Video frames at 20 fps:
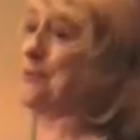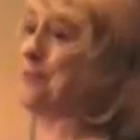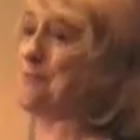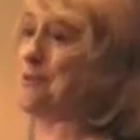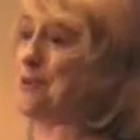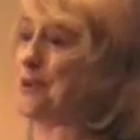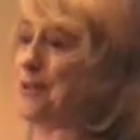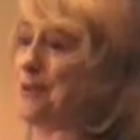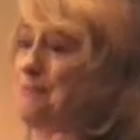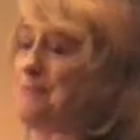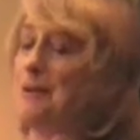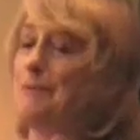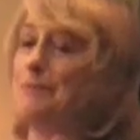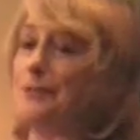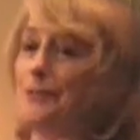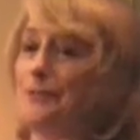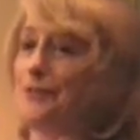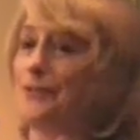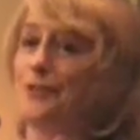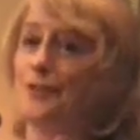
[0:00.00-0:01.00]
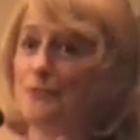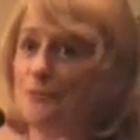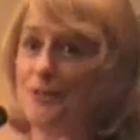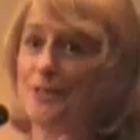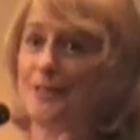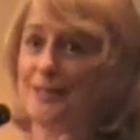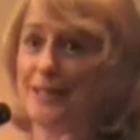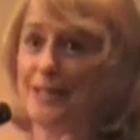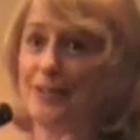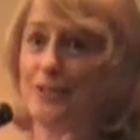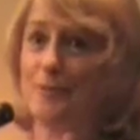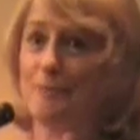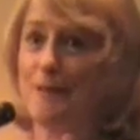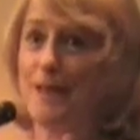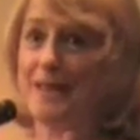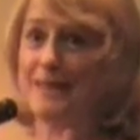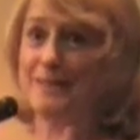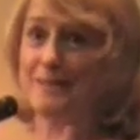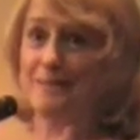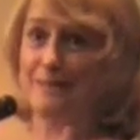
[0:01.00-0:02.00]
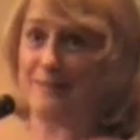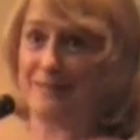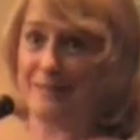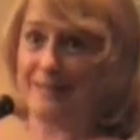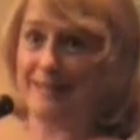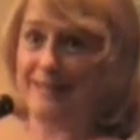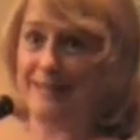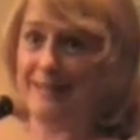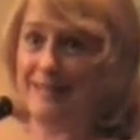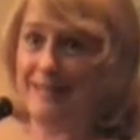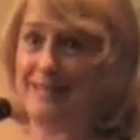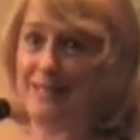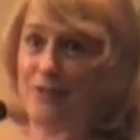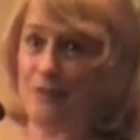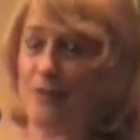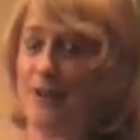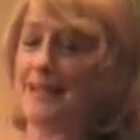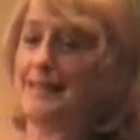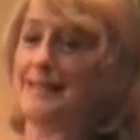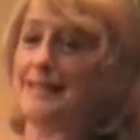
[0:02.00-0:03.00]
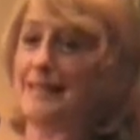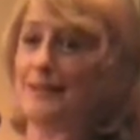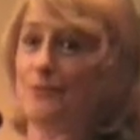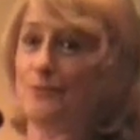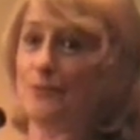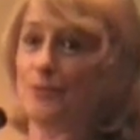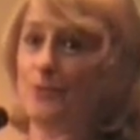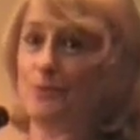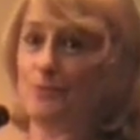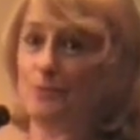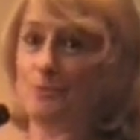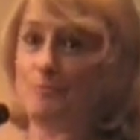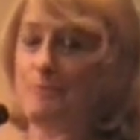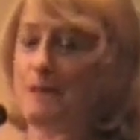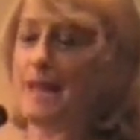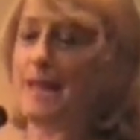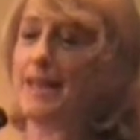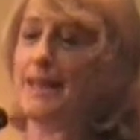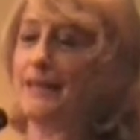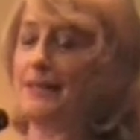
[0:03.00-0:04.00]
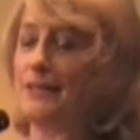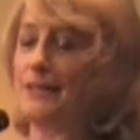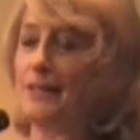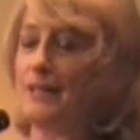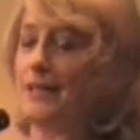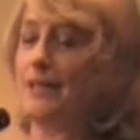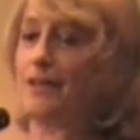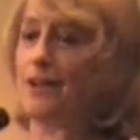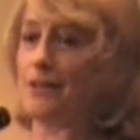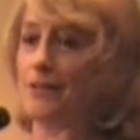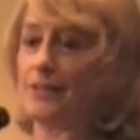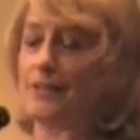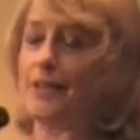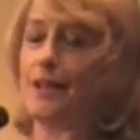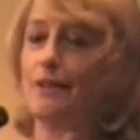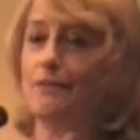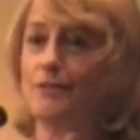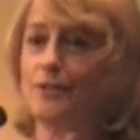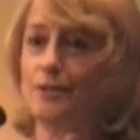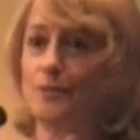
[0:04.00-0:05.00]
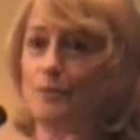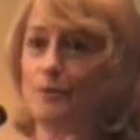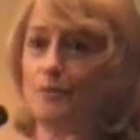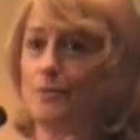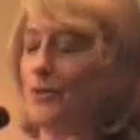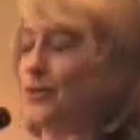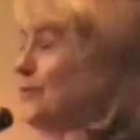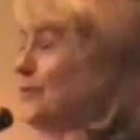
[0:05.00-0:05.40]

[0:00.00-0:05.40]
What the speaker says: the American public, there's no reason they should pay them. It's crazy. We're paying to kill ourselves is what we're